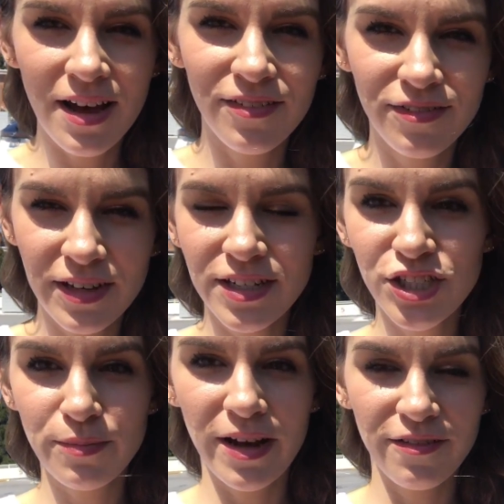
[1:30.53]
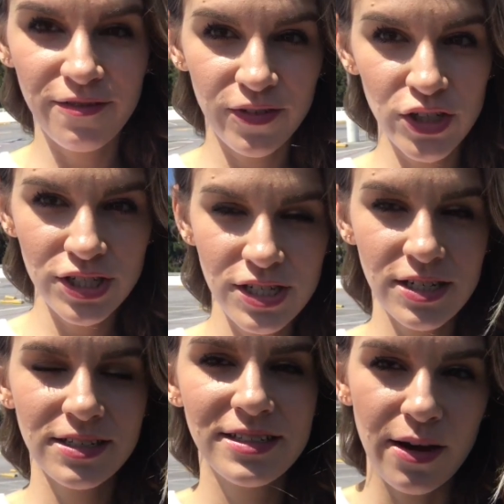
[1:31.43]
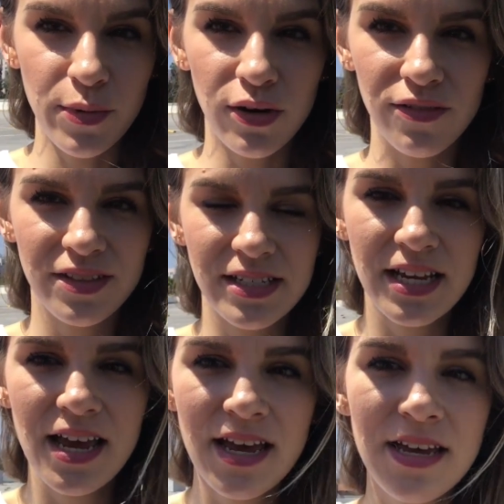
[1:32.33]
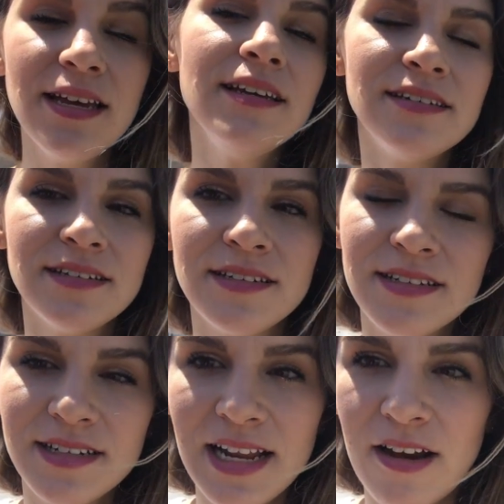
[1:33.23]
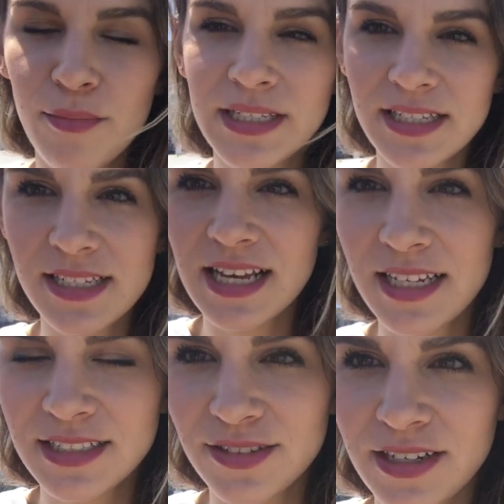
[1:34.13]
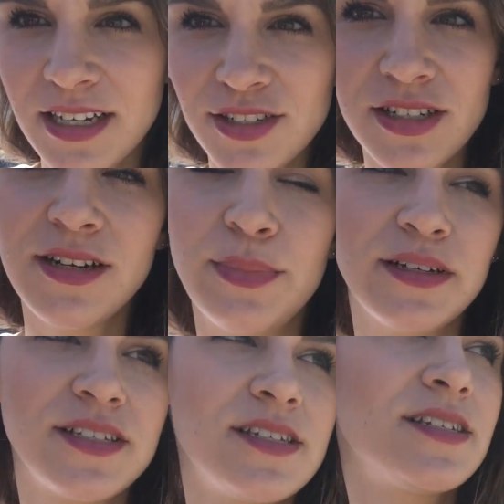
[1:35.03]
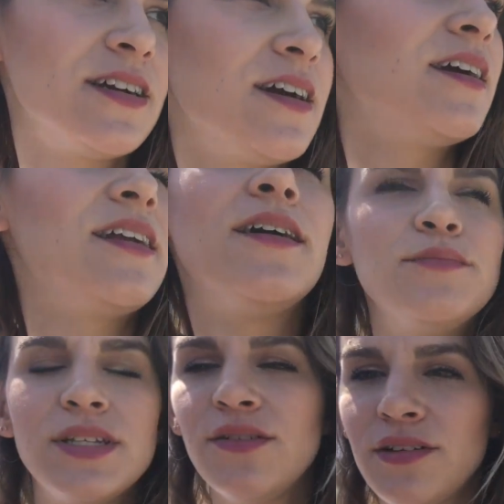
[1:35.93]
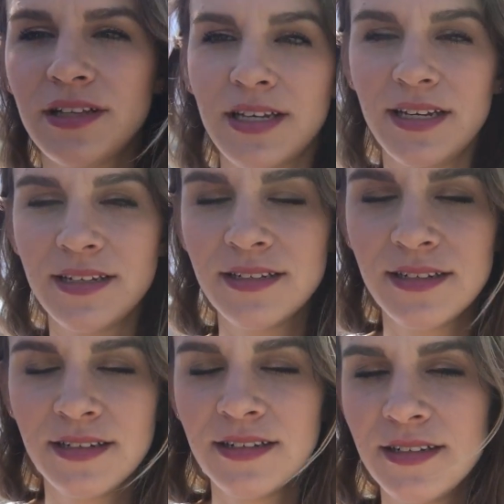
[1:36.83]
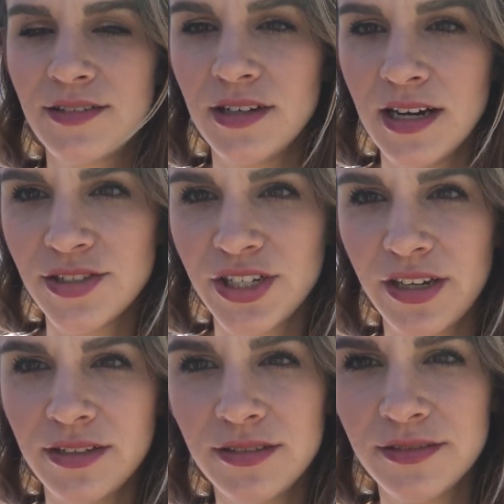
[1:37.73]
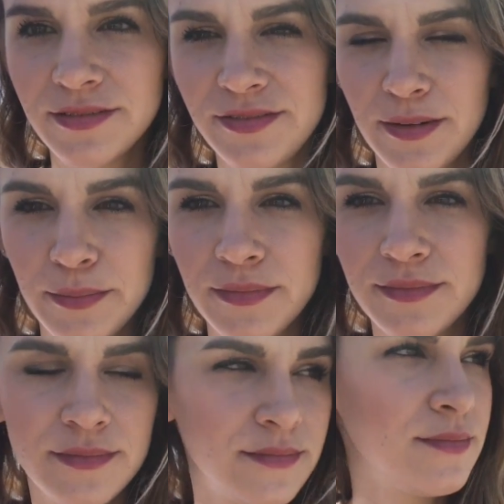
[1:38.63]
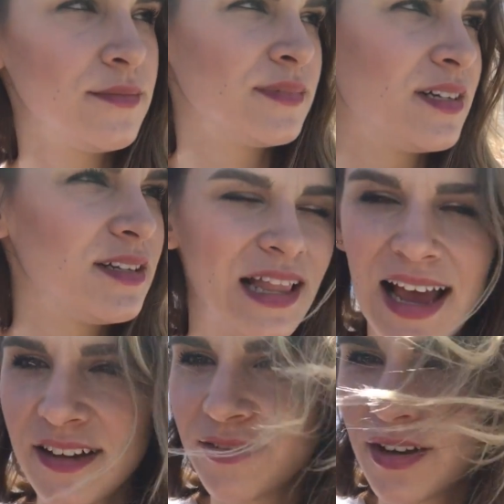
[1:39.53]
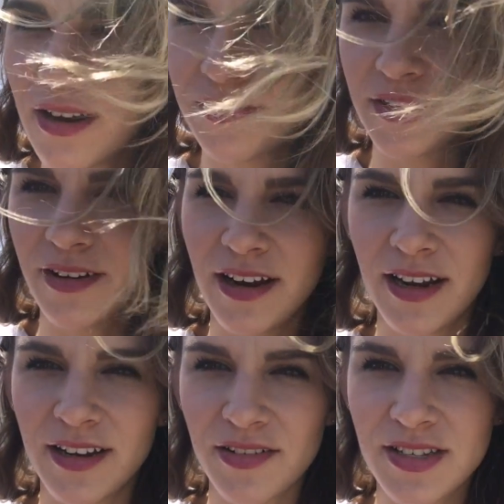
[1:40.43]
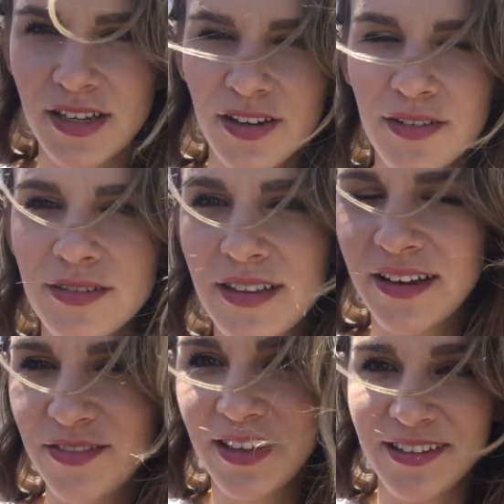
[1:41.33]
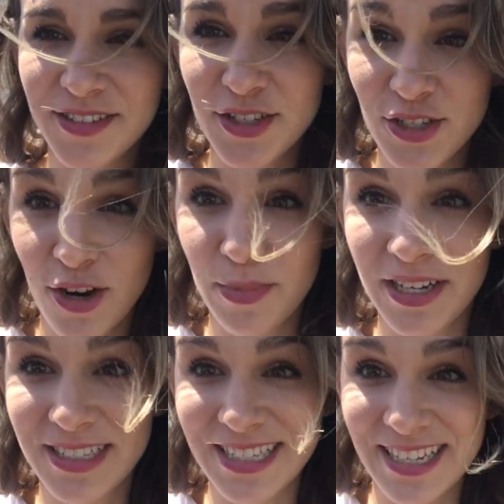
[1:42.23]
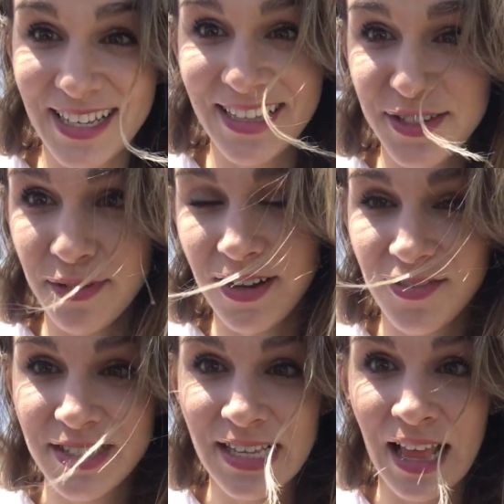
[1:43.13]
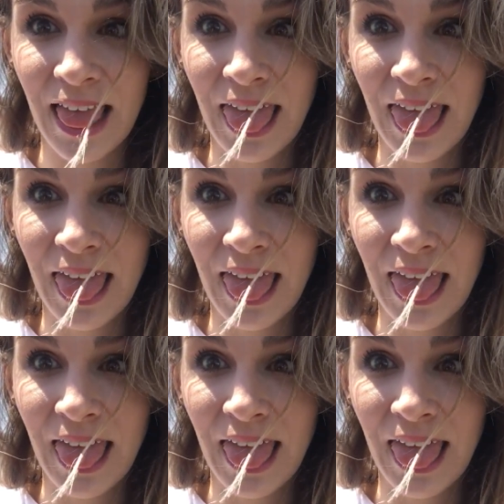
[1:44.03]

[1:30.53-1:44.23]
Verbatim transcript: I finished my first demo of the day. Now I'm at the second location, about to start. I'm totally crashing from lack of coffee right now, so thankfully there's a Starbucks inside this Ralph's.